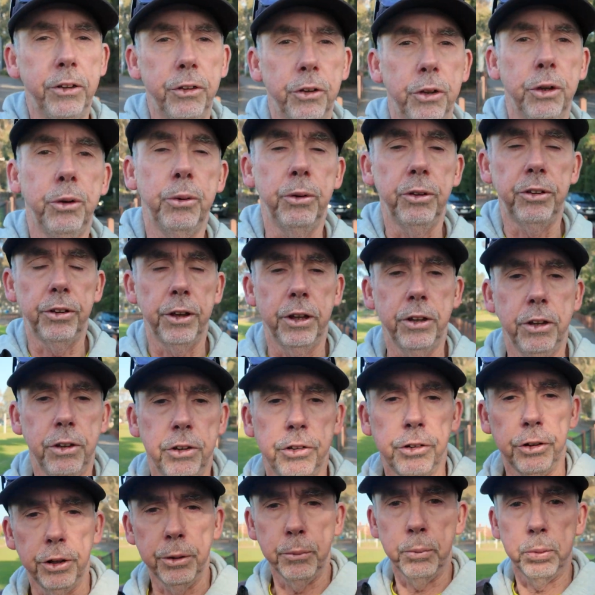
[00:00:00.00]
do is they
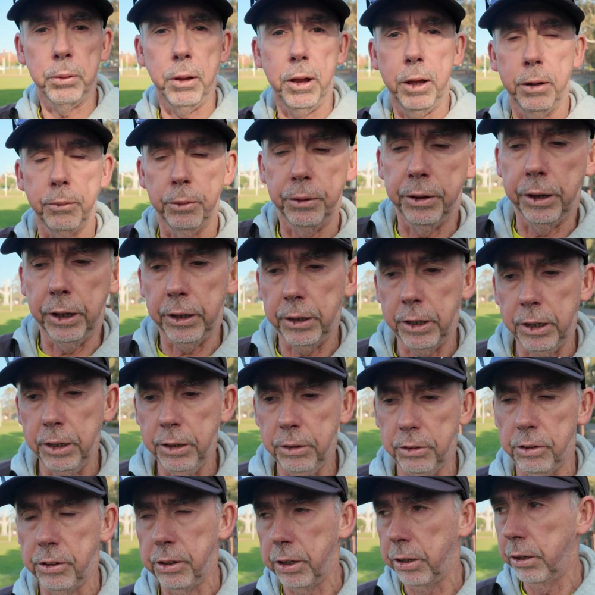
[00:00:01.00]
usually play when they're
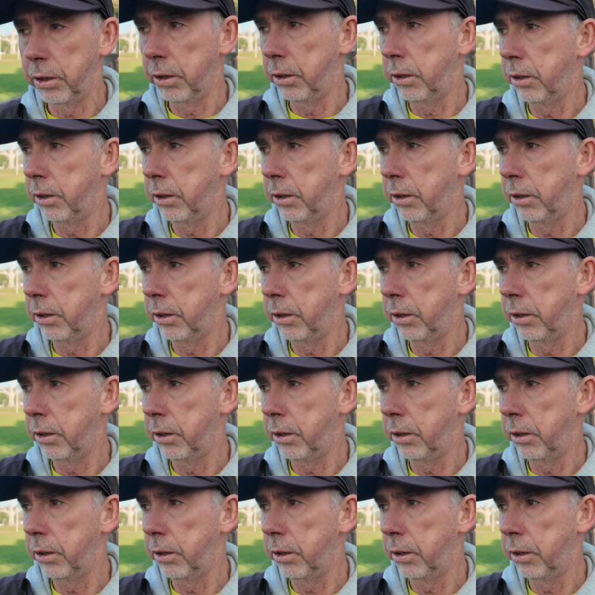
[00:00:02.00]
kids